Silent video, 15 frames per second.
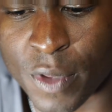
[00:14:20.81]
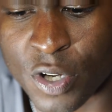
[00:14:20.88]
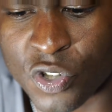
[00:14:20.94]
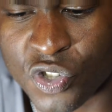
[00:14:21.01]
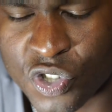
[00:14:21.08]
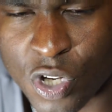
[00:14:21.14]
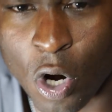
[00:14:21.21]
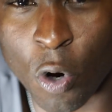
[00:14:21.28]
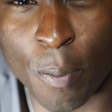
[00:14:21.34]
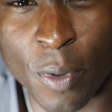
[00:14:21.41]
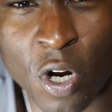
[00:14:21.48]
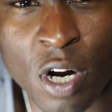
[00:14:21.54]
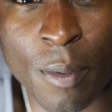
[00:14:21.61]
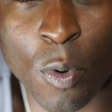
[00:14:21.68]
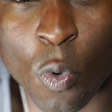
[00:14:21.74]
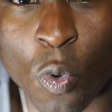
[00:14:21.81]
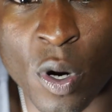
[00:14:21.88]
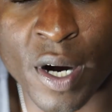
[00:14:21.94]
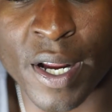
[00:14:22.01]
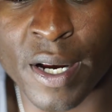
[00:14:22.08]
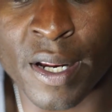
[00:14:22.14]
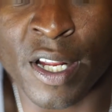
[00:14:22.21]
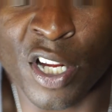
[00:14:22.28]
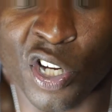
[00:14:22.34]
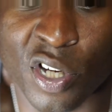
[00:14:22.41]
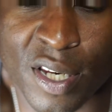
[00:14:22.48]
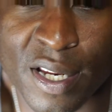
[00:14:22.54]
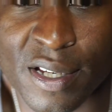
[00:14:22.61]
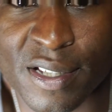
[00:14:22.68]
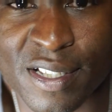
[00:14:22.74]
So, meal number one,
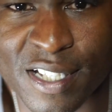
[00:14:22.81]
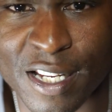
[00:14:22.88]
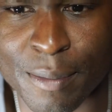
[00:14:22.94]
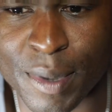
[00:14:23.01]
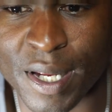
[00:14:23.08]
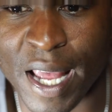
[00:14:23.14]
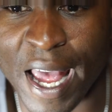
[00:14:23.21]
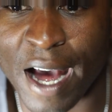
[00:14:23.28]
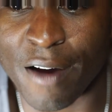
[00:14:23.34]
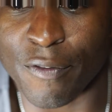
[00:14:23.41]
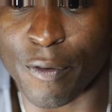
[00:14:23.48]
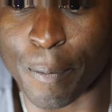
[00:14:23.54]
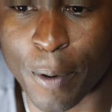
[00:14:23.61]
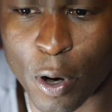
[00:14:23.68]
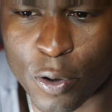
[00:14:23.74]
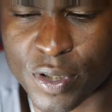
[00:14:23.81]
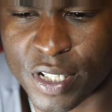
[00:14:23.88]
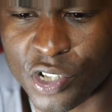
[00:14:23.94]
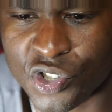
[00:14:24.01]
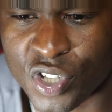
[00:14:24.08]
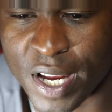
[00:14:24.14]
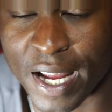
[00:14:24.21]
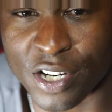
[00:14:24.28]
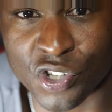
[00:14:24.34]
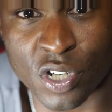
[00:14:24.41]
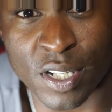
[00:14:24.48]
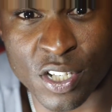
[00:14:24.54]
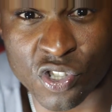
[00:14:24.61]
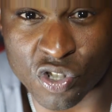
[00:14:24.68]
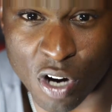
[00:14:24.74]
you didn't see me have a protein shake. I
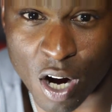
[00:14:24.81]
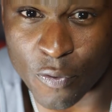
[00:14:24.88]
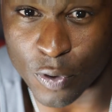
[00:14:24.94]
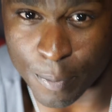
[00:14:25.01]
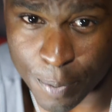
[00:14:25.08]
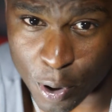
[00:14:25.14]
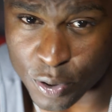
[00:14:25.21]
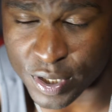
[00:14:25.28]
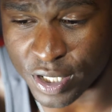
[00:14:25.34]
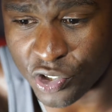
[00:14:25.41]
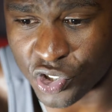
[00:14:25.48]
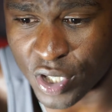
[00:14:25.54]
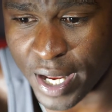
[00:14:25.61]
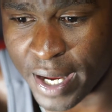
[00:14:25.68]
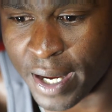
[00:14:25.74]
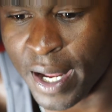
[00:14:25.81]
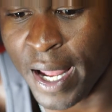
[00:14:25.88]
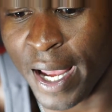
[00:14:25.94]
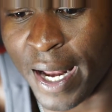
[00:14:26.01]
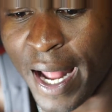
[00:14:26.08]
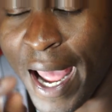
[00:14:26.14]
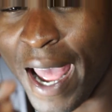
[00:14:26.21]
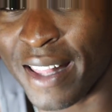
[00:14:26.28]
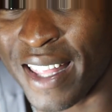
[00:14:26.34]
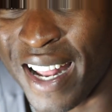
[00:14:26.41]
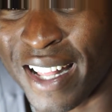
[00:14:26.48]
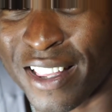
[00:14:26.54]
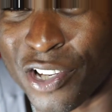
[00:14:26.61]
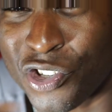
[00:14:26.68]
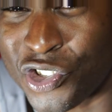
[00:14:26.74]
generally start off with a protein shake, and I had
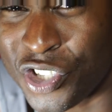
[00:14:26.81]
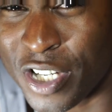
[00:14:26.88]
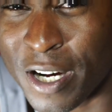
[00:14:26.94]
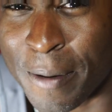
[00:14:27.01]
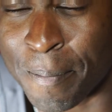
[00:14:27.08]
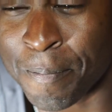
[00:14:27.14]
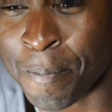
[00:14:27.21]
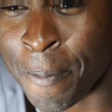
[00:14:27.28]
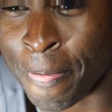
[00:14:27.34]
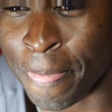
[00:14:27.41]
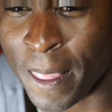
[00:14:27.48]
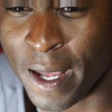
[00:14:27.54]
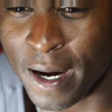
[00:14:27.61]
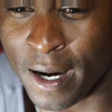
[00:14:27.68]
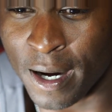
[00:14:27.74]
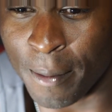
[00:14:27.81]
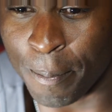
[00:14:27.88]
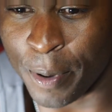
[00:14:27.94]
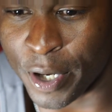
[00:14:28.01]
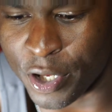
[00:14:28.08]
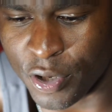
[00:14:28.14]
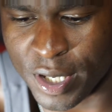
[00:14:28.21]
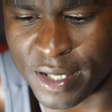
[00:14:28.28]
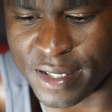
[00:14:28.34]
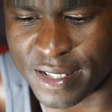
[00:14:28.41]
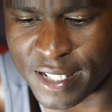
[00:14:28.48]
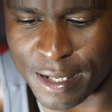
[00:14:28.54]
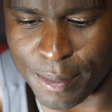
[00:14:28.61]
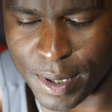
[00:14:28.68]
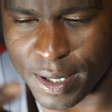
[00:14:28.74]
that at the gym, but you didn't
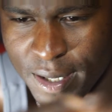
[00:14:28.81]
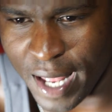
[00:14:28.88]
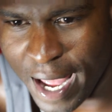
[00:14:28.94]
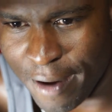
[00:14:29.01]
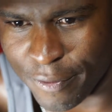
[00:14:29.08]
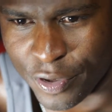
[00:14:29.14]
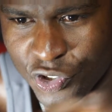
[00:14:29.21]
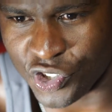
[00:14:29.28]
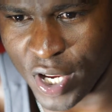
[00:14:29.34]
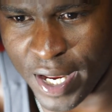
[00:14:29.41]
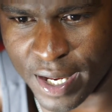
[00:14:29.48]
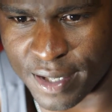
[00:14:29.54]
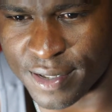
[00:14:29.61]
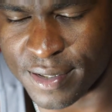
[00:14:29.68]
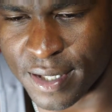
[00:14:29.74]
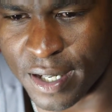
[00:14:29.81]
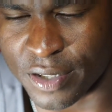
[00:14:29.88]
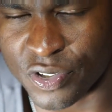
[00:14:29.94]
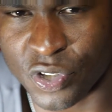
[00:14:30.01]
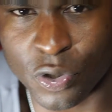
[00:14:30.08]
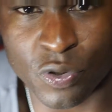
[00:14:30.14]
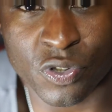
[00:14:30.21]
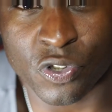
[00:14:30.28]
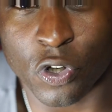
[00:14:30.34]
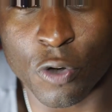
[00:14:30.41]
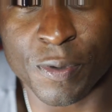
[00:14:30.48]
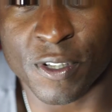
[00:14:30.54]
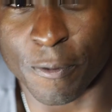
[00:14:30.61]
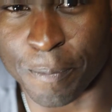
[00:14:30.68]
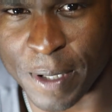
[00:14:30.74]
see me have the shake. It's 2
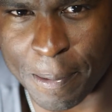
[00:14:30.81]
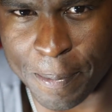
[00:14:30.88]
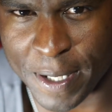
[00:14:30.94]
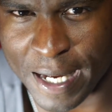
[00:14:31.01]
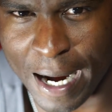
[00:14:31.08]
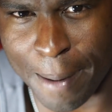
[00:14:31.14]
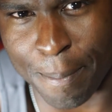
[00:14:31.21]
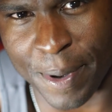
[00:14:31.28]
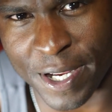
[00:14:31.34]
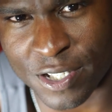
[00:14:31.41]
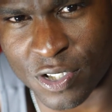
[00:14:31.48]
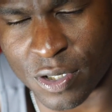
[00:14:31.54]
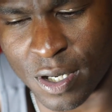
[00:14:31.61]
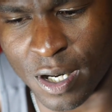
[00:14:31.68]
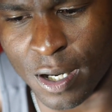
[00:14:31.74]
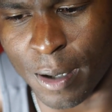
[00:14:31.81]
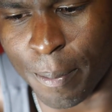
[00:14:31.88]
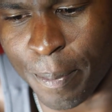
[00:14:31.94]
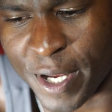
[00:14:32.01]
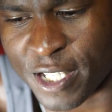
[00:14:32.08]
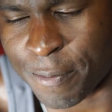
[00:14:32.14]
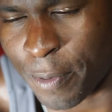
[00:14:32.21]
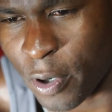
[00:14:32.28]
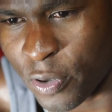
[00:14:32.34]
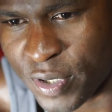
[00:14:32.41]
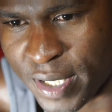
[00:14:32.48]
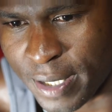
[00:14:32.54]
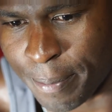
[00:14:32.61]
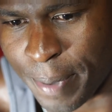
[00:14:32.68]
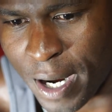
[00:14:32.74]
scoops of BPI best
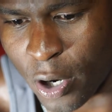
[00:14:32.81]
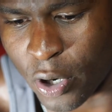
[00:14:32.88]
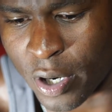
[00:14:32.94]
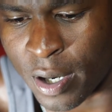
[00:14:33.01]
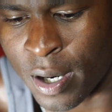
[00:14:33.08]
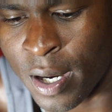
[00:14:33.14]
protein powder.